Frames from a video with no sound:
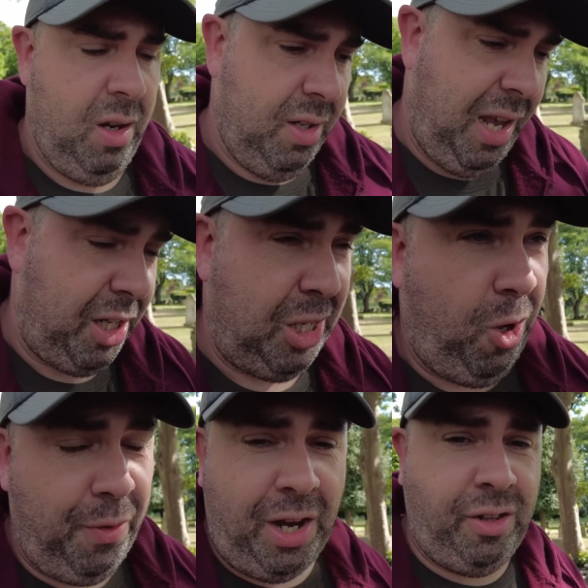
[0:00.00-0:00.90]
It's actually
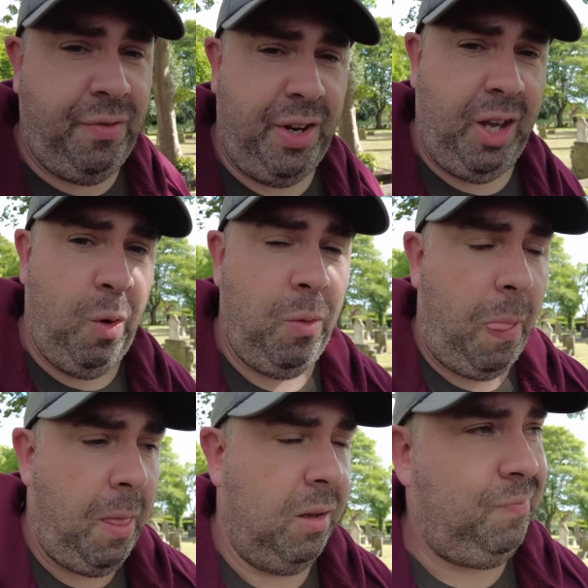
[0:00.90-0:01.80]
not the end of the video.
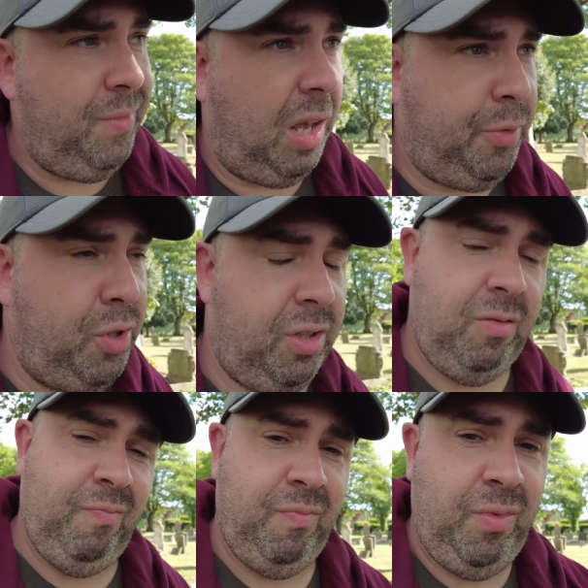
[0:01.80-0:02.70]
I've just
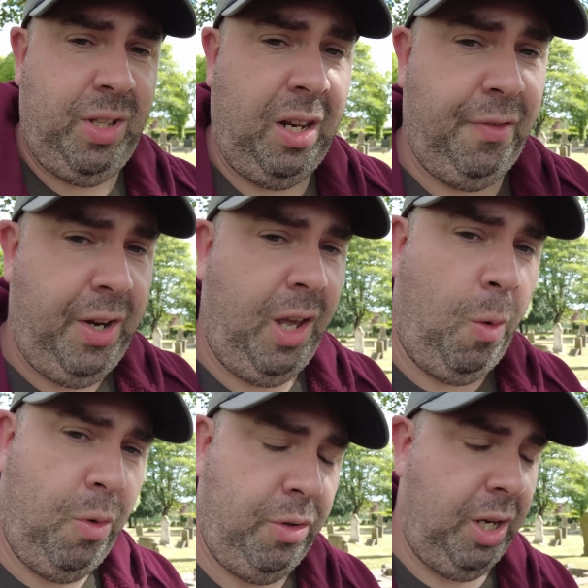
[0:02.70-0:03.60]
did a
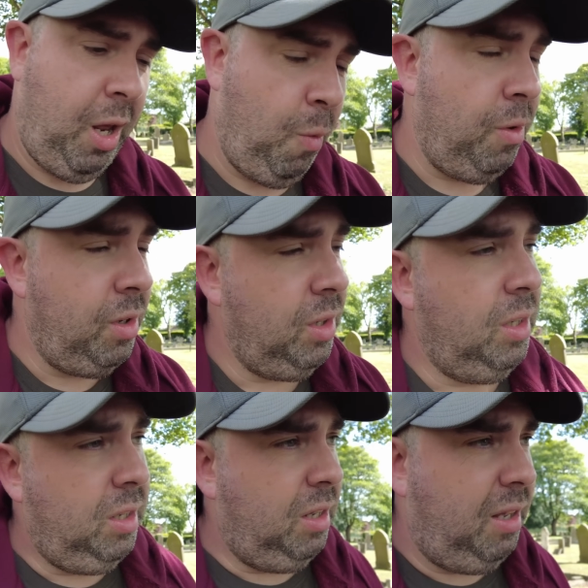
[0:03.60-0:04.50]
video and, you know,
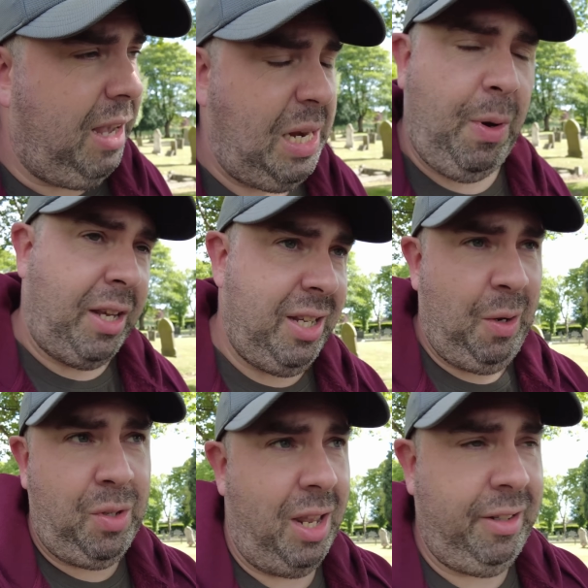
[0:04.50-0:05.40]
anyway, I said it
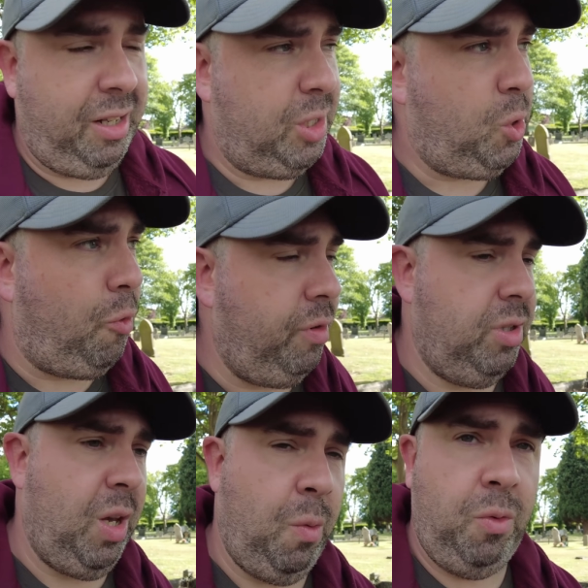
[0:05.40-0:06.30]
was ending and stuff and
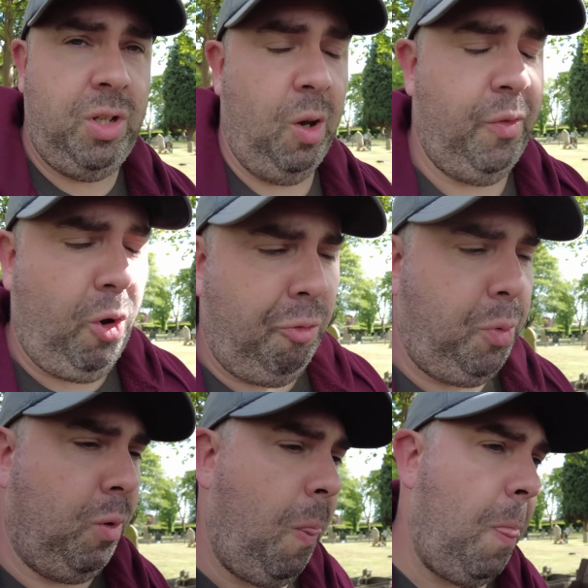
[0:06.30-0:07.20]
so on and so forth,
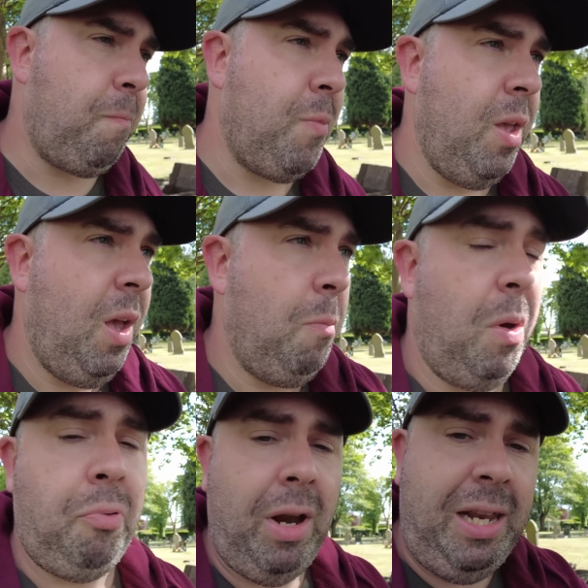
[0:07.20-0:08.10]
but my
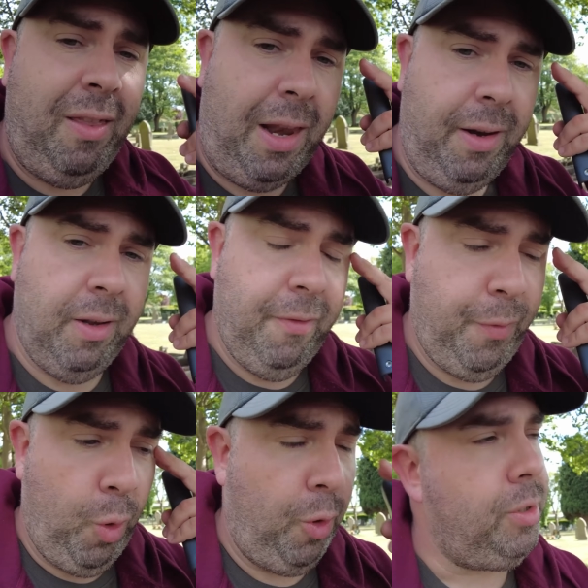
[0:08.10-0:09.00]
brain then
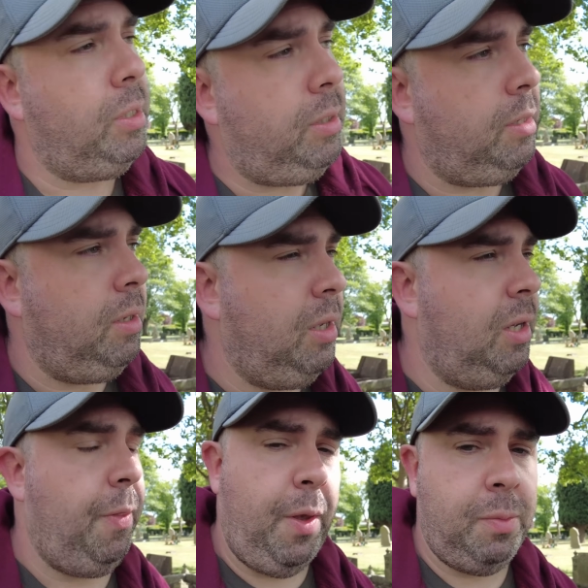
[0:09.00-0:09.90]
thought,
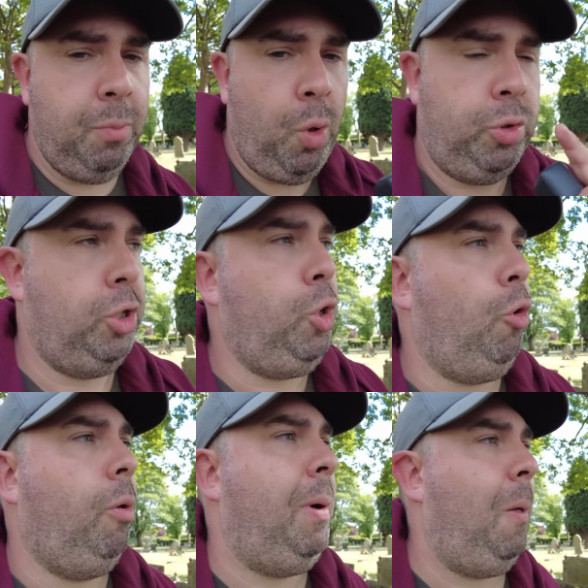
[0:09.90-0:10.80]
there's more to
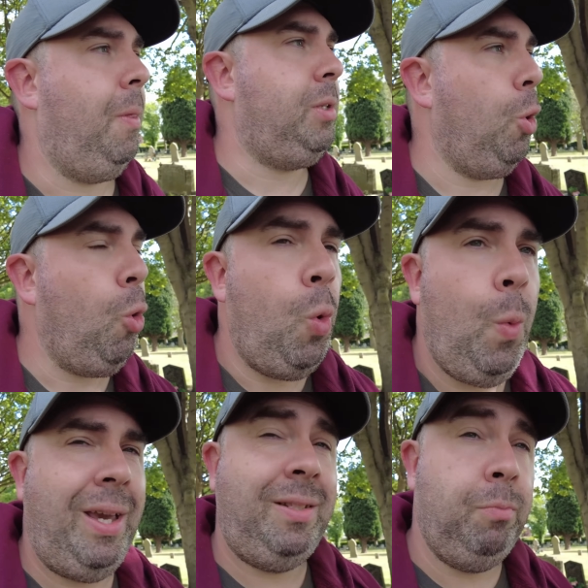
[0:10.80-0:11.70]
talk about. There's
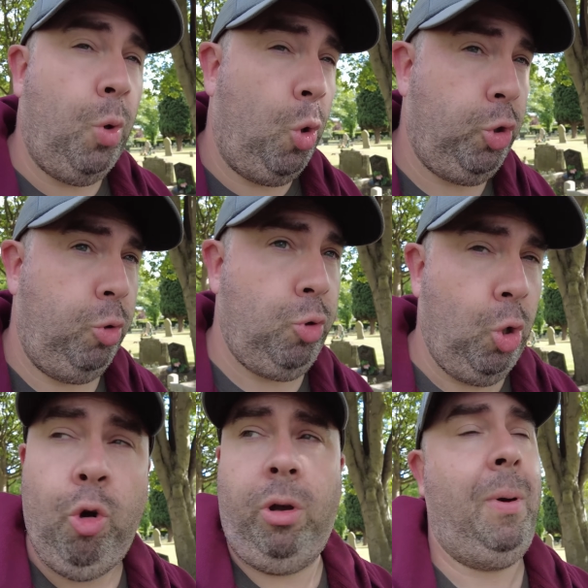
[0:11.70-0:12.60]
always more to
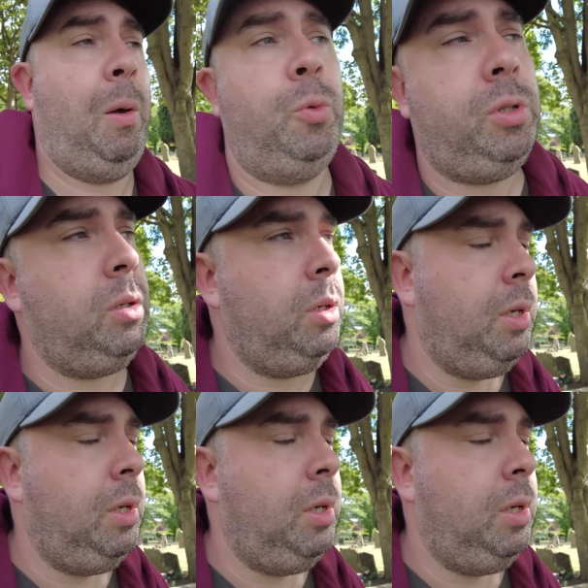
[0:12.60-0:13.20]
talk about.